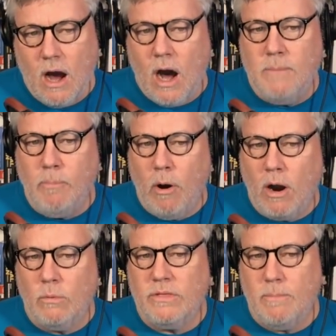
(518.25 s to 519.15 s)
on
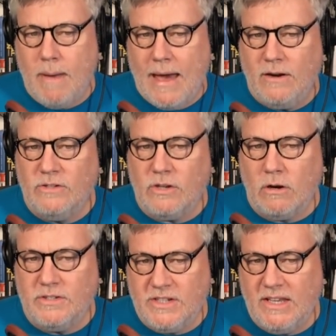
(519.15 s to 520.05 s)
par with the patterns
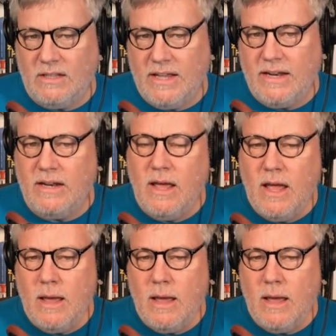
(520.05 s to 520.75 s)
articulated